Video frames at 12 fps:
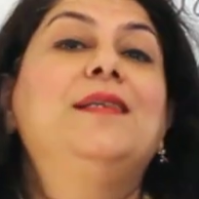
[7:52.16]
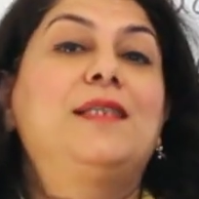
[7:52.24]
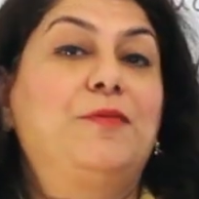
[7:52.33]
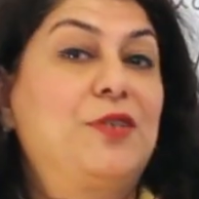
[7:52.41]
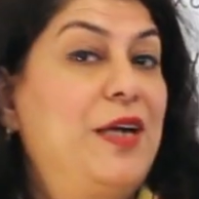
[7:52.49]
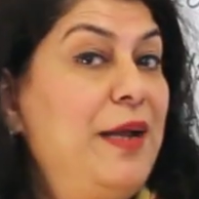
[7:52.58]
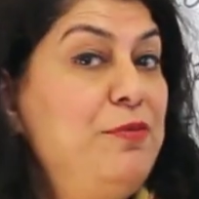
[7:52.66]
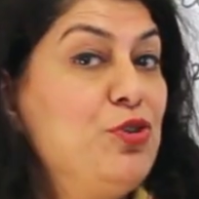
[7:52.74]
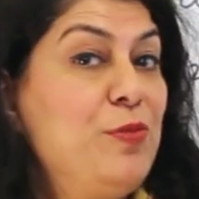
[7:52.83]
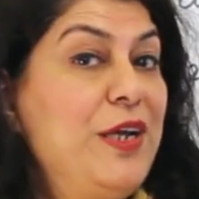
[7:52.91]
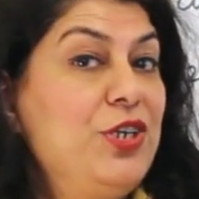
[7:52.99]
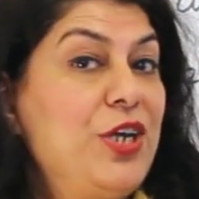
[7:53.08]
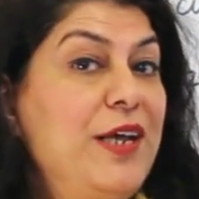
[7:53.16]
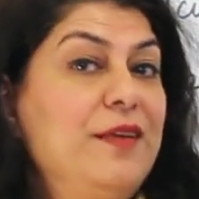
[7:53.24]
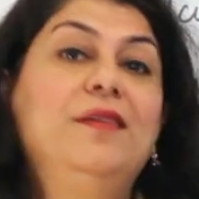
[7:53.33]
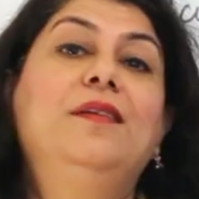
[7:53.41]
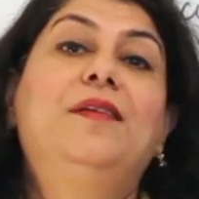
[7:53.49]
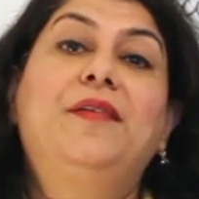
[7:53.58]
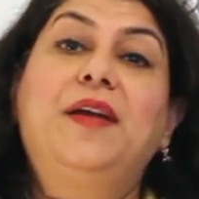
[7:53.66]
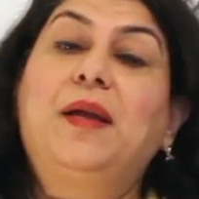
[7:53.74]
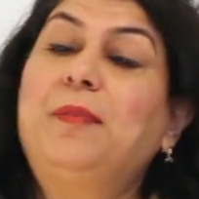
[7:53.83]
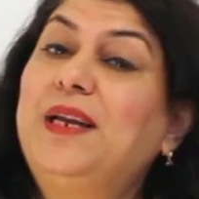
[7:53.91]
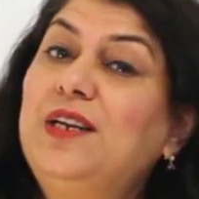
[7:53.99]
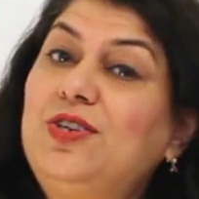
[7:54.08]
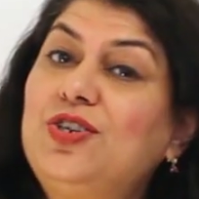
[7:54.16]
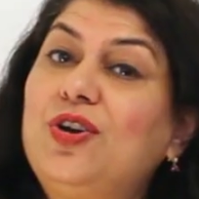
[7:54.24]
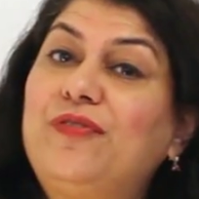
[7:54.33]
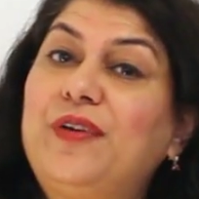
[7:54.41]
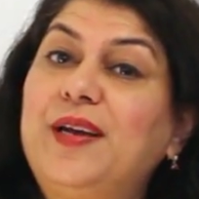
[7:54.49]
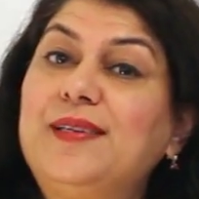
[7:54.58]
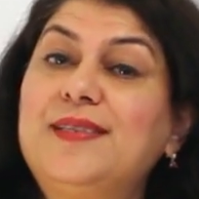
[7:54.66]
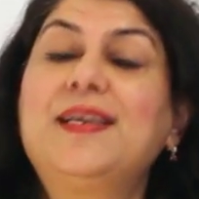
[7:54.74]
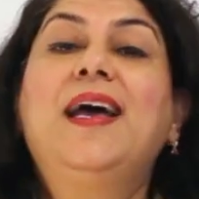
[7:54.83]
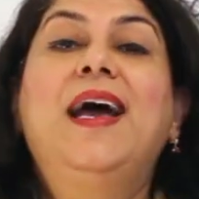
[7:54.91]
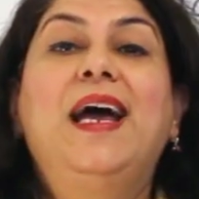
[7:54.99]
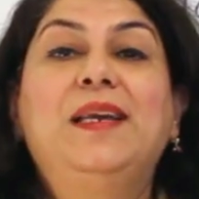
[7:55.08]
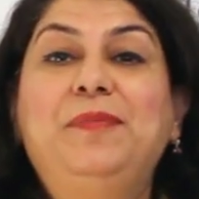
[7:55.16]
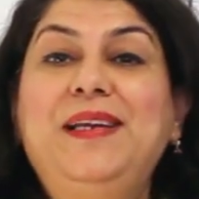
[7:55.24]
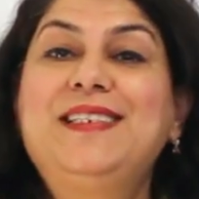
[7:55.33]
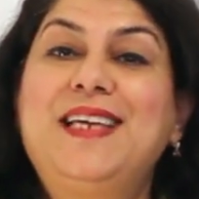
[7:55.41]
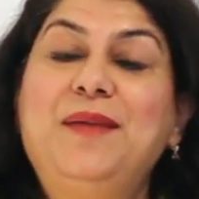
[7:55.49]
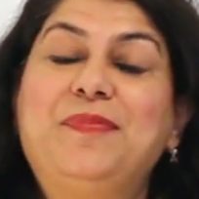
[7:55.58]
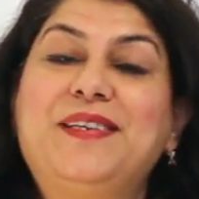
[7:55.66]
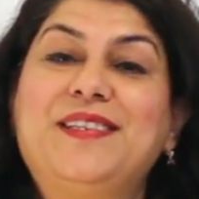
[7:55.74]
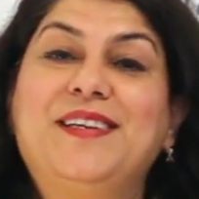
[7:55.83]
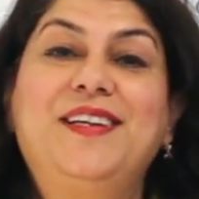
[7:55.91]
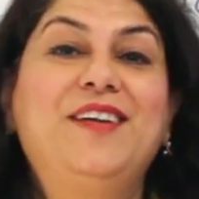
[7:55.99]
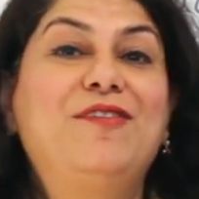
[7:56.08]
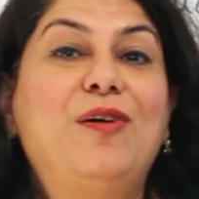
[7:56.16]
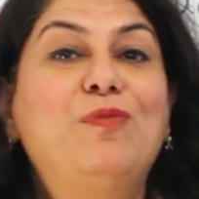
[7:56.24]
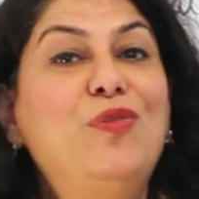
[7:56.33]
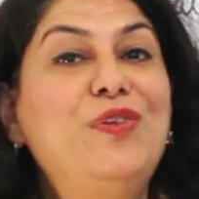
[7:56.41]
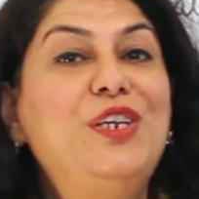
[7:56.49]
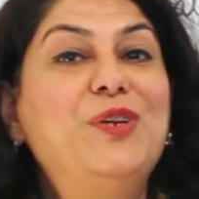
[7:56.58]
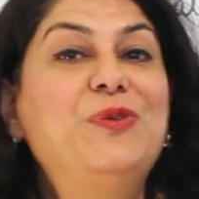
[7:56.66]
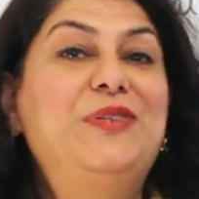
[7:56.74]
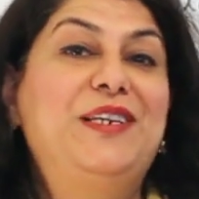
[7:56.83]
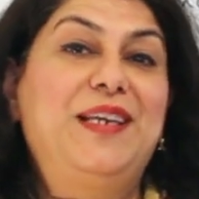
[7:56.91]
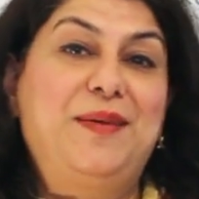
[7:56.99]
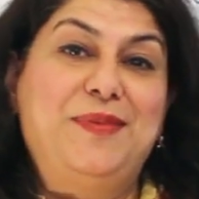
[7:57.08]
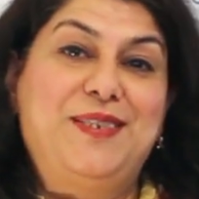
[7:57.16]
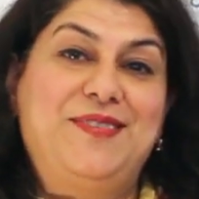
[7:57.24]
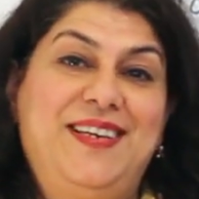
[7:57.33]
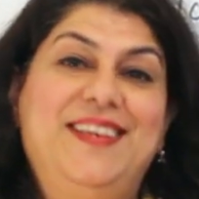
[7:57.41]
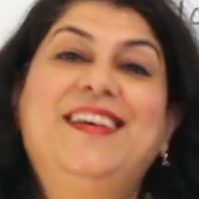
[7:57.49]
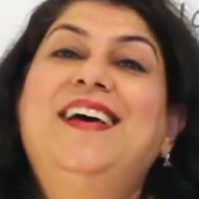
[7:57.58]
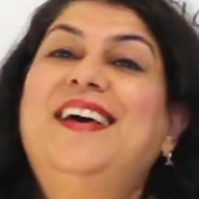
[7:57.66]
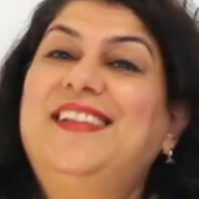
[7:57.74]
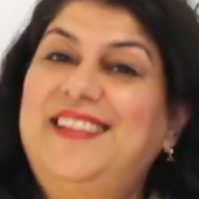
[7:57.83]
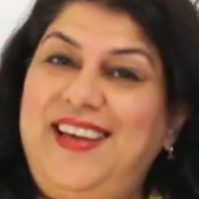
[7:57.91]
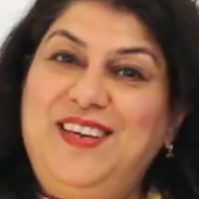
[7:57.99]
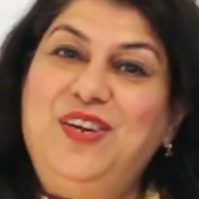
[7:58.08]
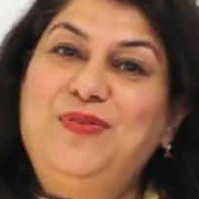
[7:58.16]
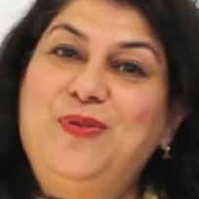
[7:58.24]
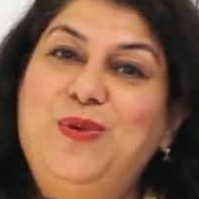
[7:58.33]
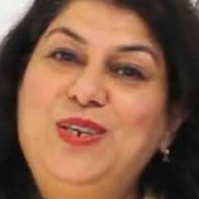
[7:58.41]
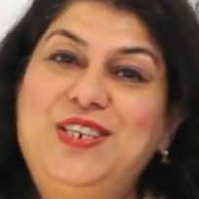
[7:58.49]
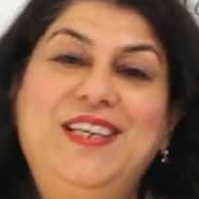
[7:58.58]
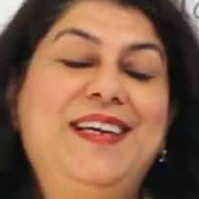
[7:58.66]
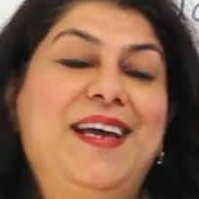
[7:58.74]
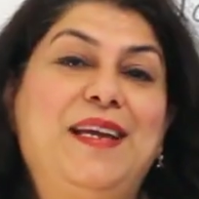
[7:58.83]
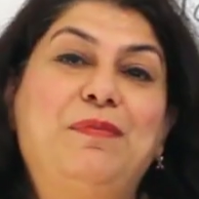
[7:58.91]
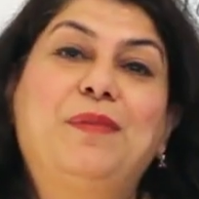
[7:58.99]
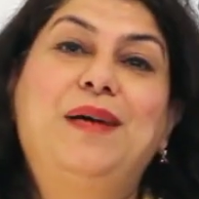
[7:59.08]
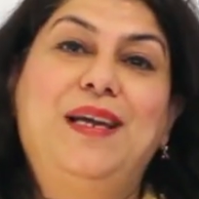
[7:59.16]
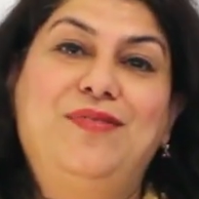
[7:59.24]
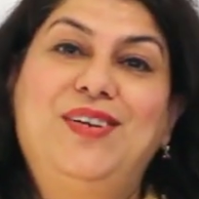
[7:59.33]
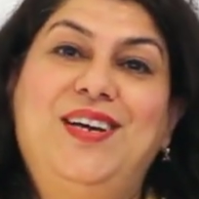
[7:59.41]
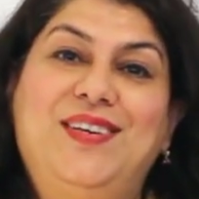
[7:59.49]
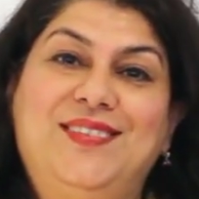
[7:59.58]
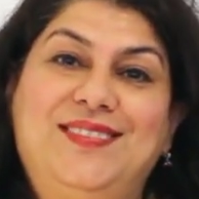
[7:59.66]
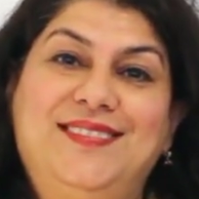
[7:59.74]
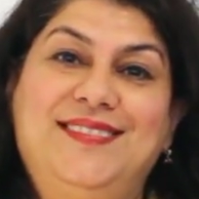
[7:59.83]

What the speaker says: subscribe to my channel, recommend it to your friends, and please keep returning for more videos in chemistry. Thank you for watching, and bye-bye for now.